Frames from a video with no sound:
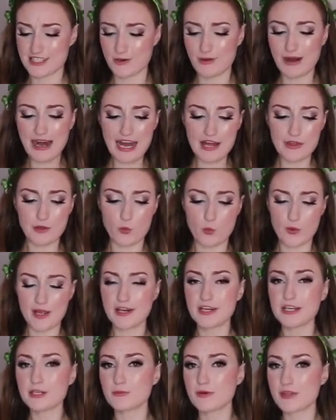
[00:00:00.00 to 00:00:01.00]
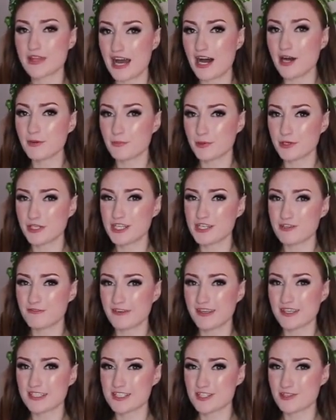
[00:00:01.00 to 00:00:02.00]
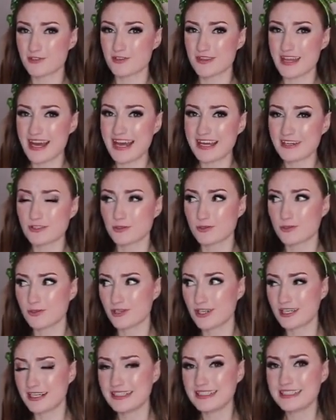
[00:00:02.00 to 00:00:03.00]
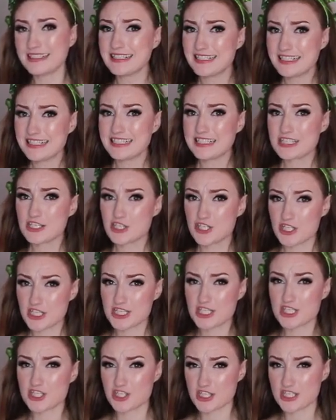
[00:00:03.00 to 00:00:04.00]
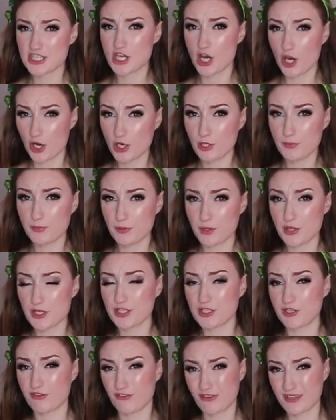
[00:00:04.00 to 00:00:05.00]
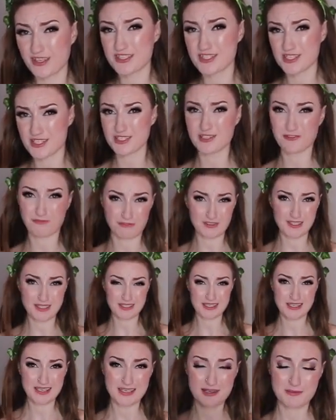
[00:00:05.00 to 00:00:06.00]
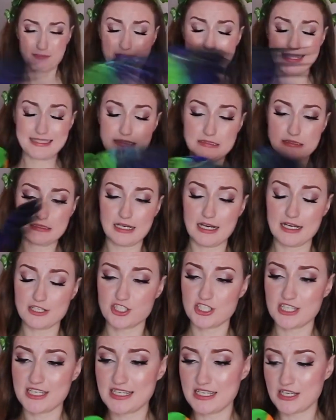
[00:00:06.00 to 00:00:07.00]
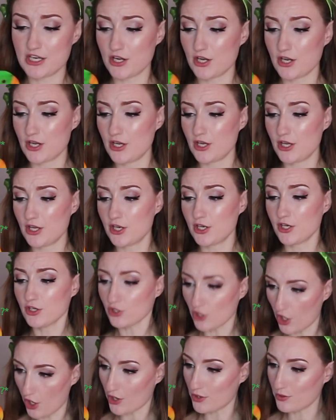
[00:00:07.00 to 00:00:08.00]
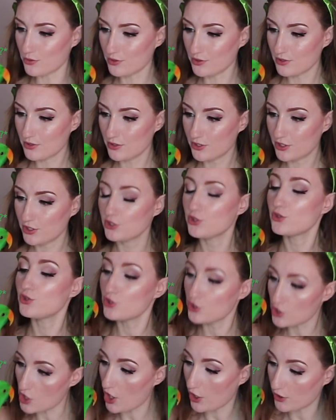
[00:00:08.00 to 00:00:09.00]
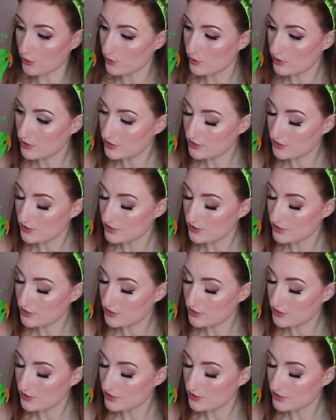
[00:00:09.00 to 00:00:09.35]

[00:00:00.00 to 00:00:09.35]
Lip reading: So either wear it without putting your fingers through that or just hope that your fingers are gonna fit. But Archie, no, no.